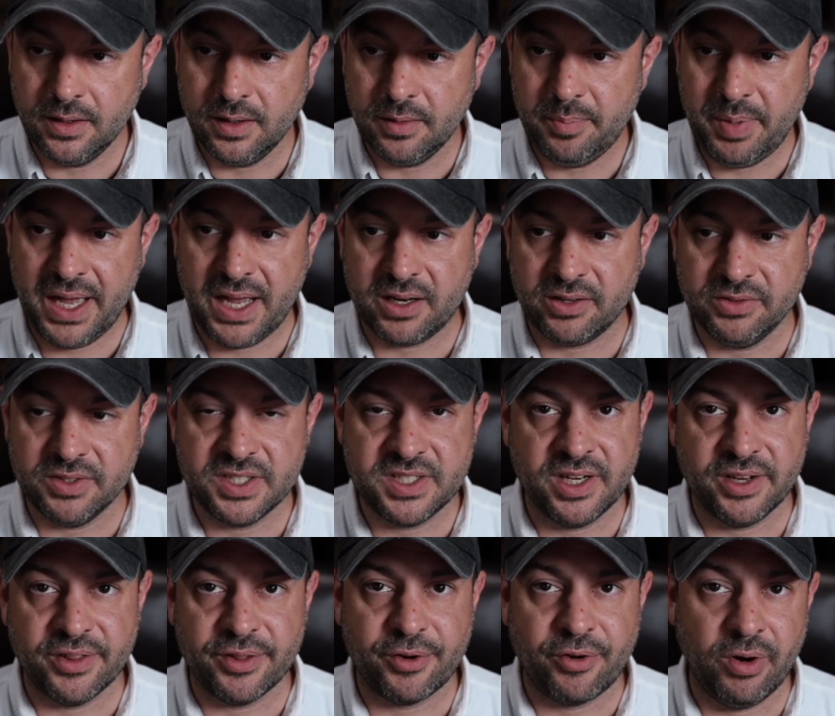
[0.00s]
Back on the set
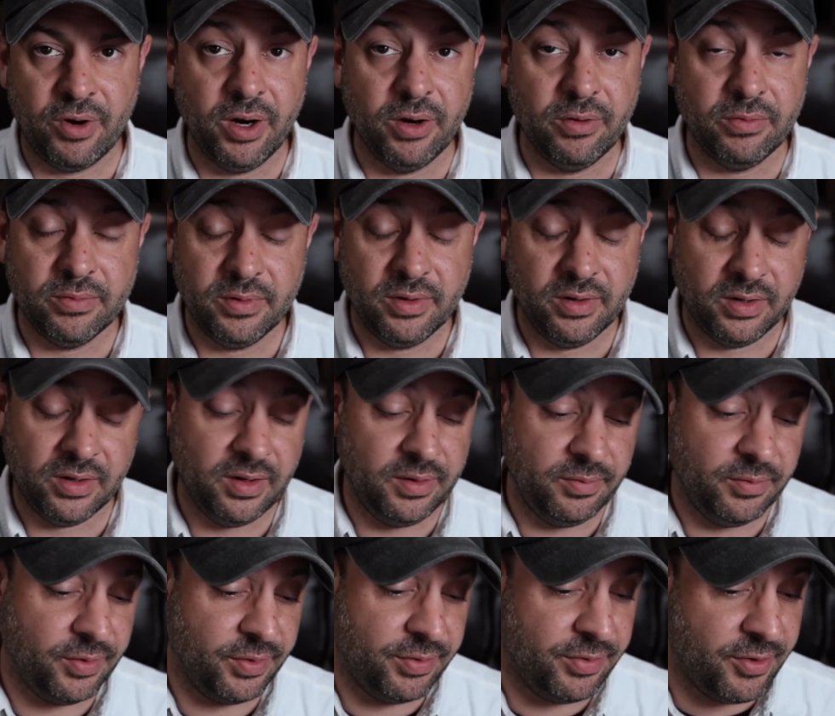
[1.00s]
of The Crow,
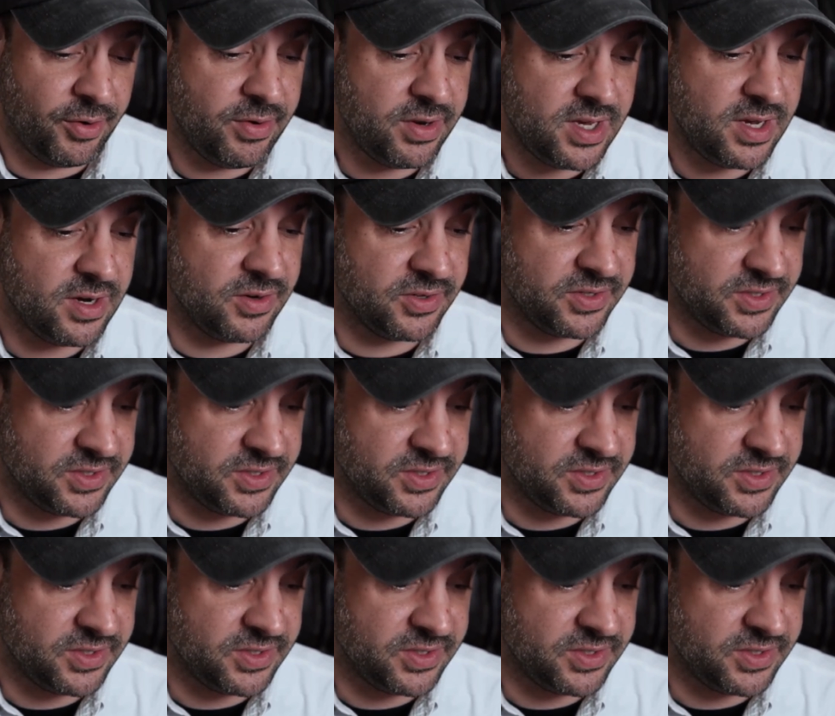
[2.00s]
30 years since